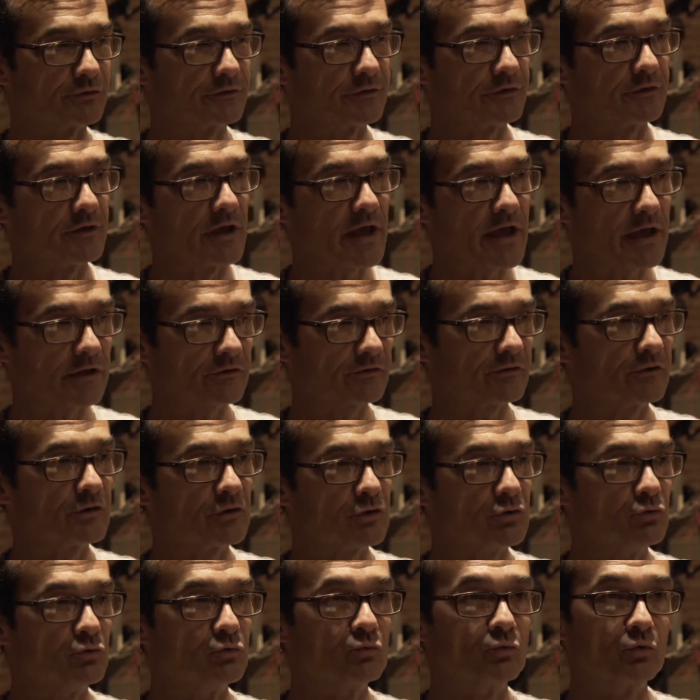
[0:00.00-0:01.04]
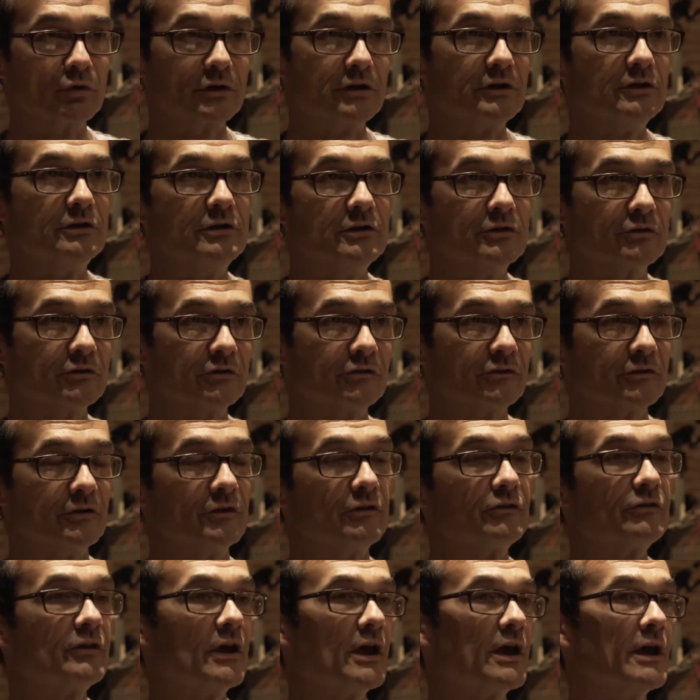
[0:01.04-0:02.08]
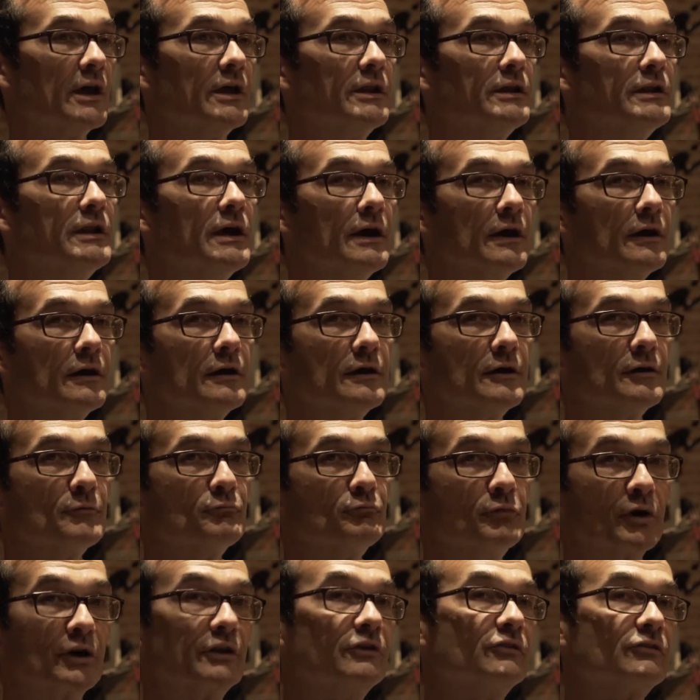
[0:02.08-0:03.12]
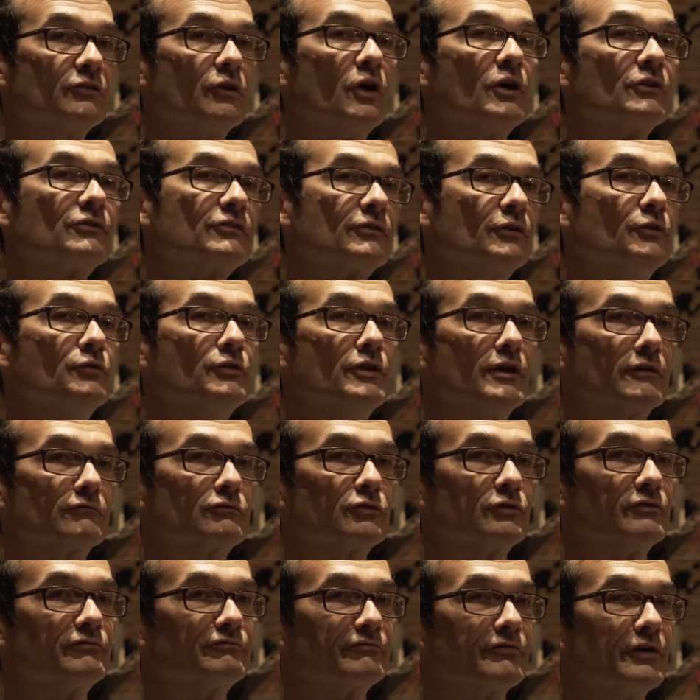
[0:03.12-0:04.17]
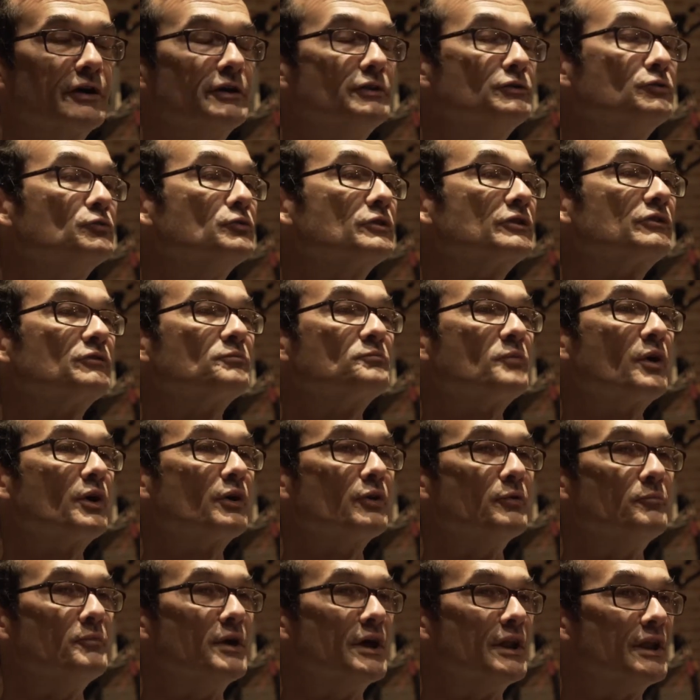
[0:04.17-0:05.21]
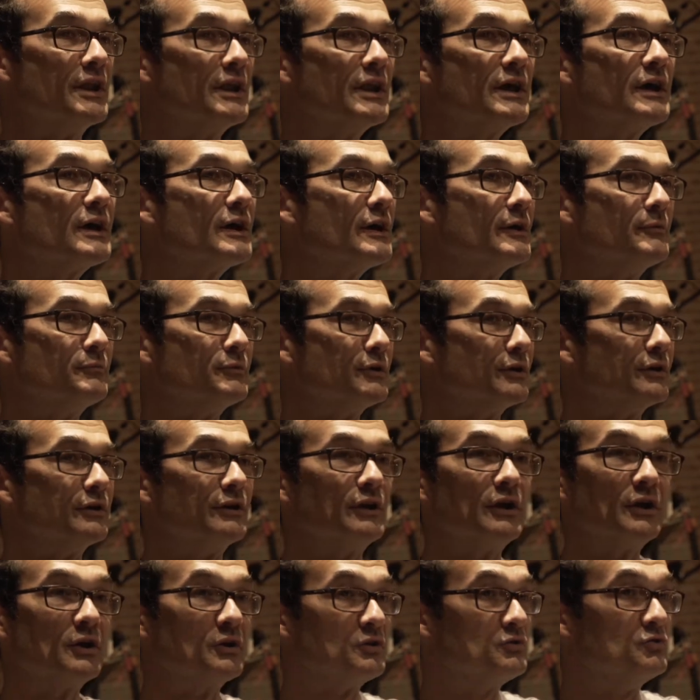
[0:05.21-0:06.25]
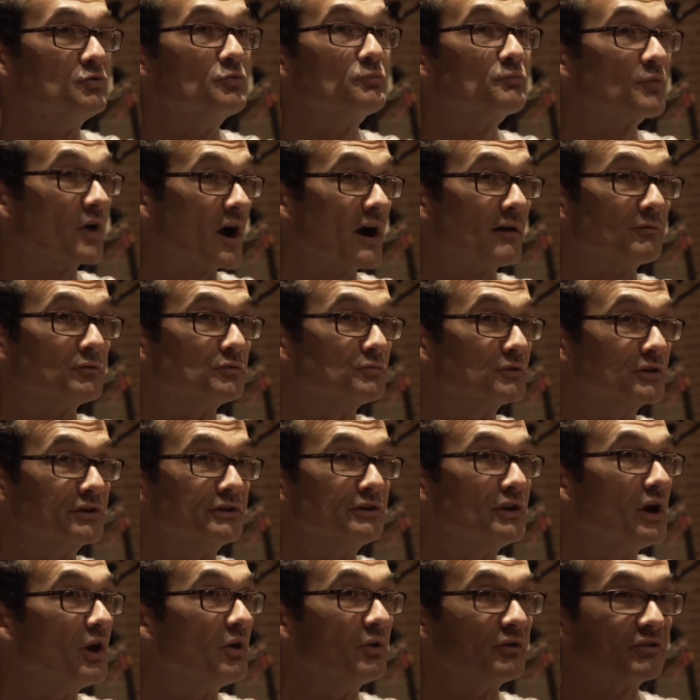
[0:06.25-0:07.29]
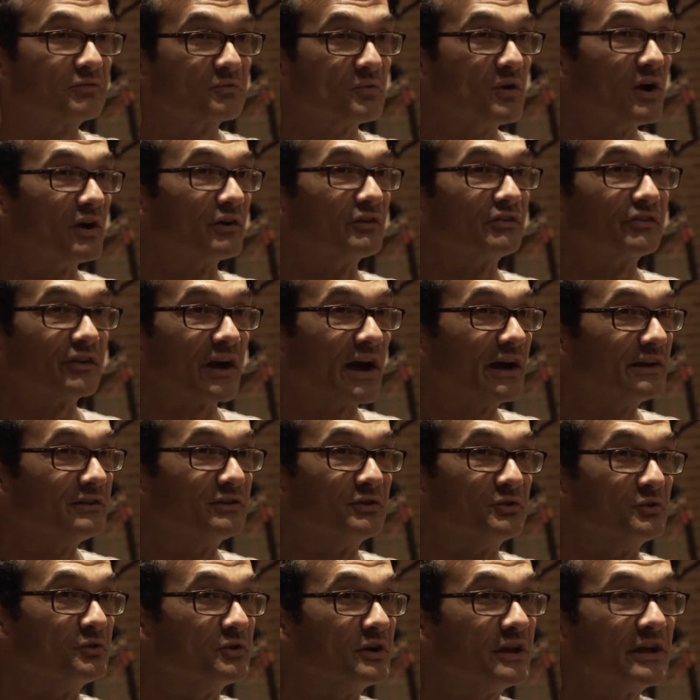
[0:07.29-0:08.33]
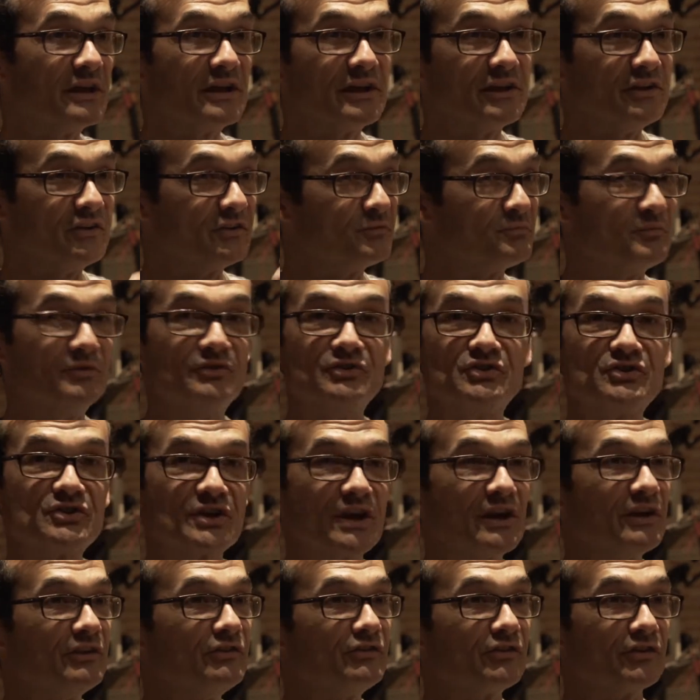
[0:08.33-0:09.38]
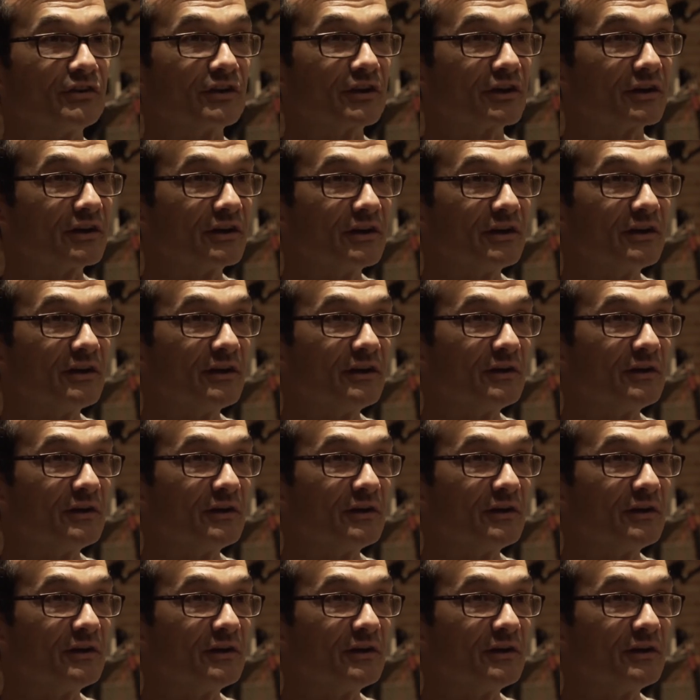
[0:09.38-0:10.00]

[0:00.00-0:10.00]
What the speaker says: to execute what he hears in his head, but he's also never afraid to experiment. I mean, you probably know as well as I do, he's been changing